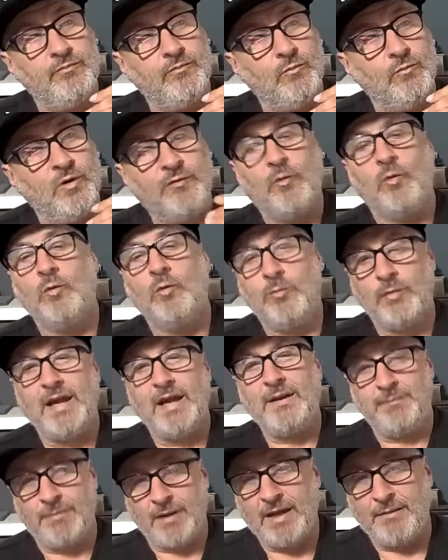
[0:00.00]
we've all
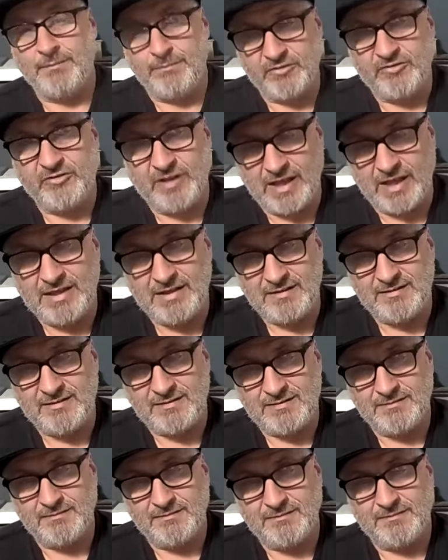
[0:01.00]
made bad
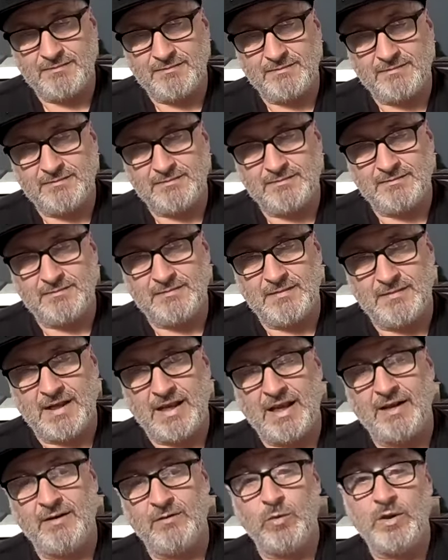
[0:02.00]
mistakes
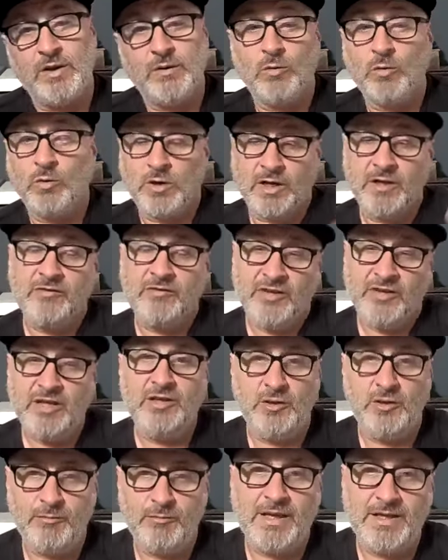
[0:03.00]
and we will
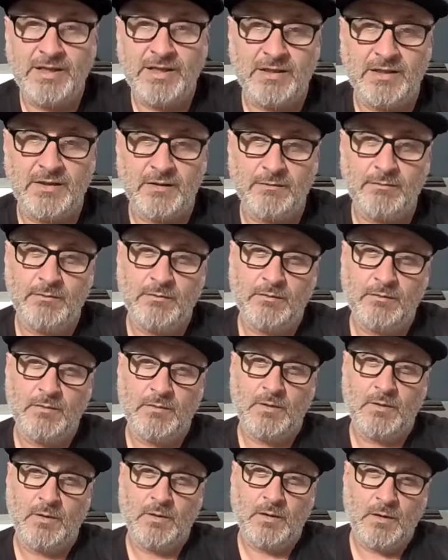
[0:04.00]
continue making them.
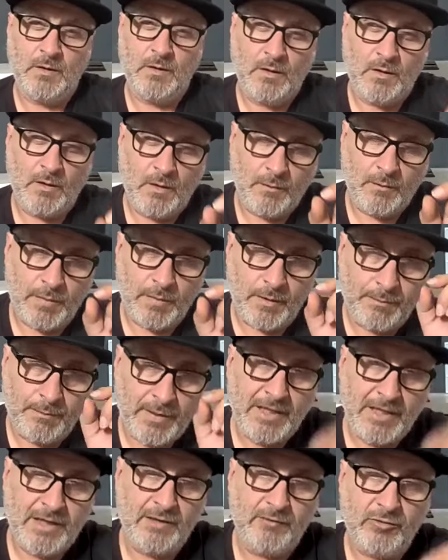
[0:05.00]
But
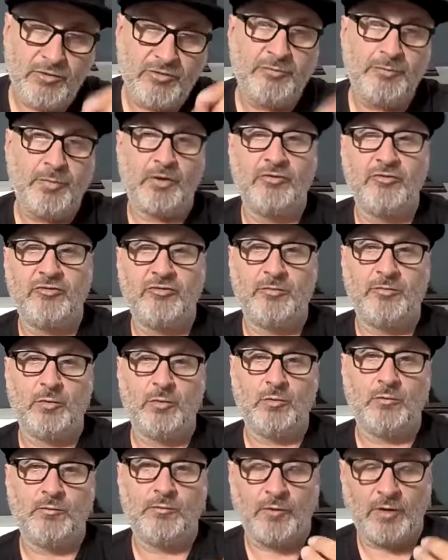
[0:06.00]
being
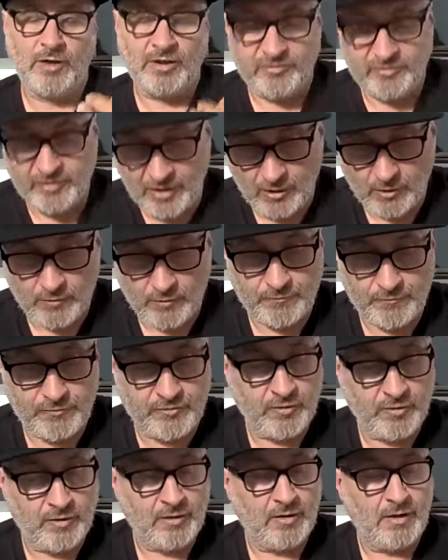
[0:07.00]
responsible for
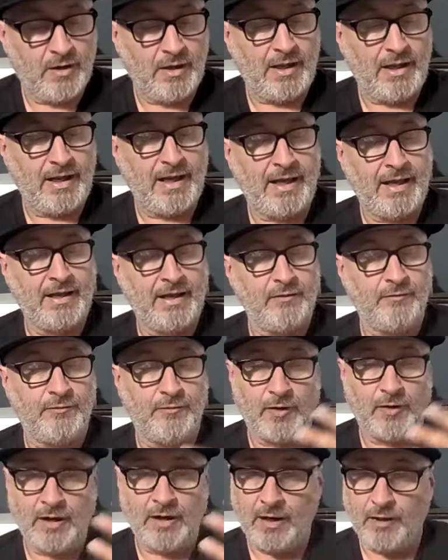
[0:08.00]
ourselves and
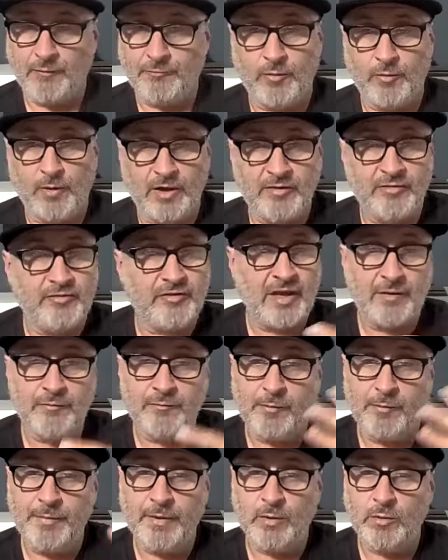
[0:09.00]
for our loved ones and
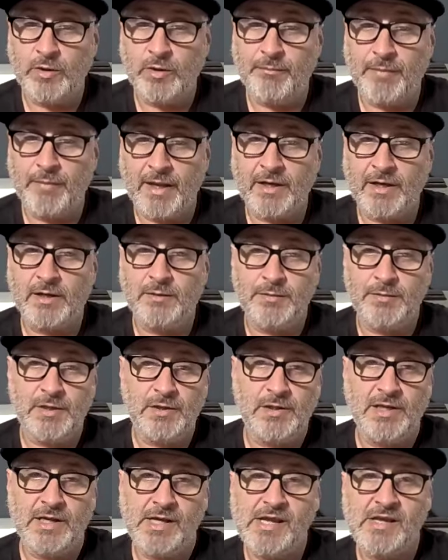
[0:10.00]
for building better
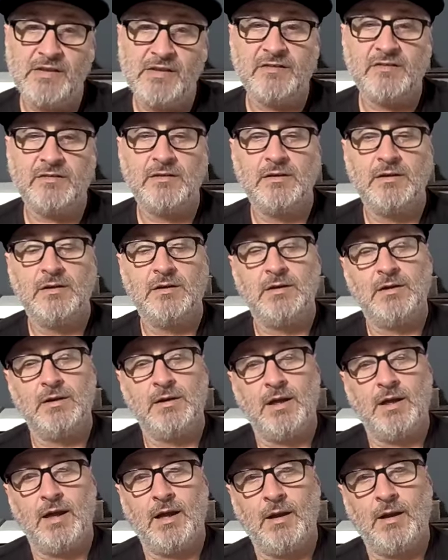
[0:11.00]
communities,
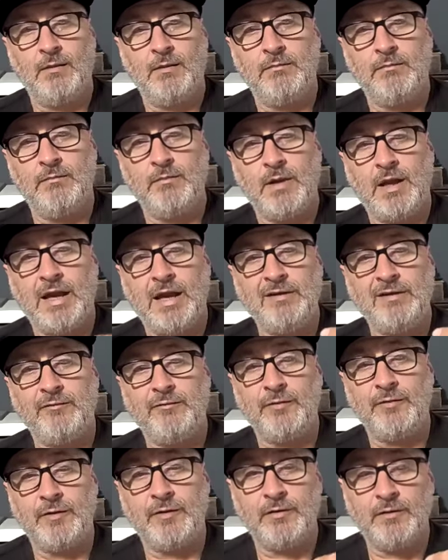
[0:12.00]
and
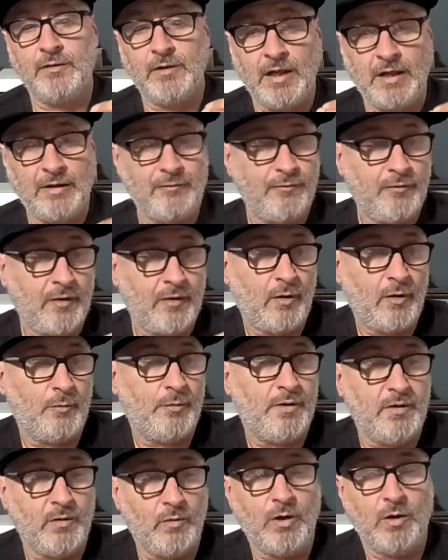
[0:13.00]
for
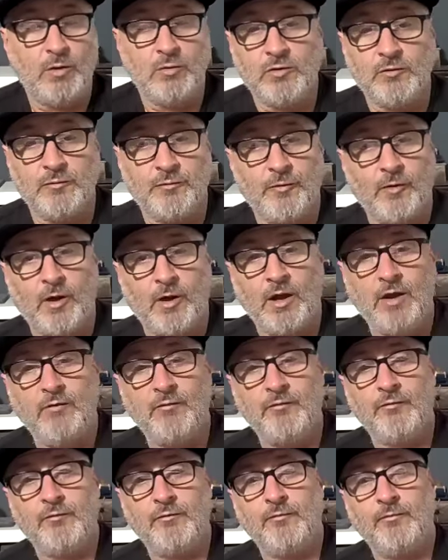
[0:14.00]
helping the world to
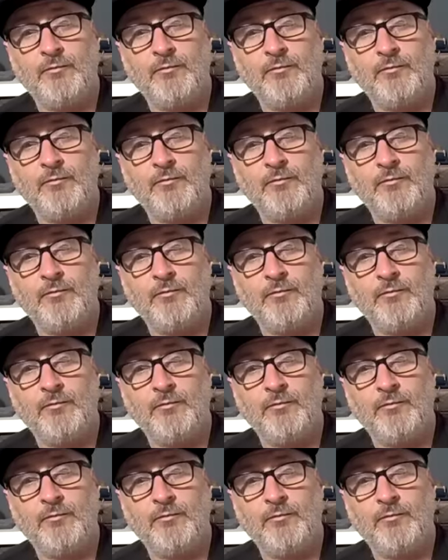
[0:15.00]
thrive,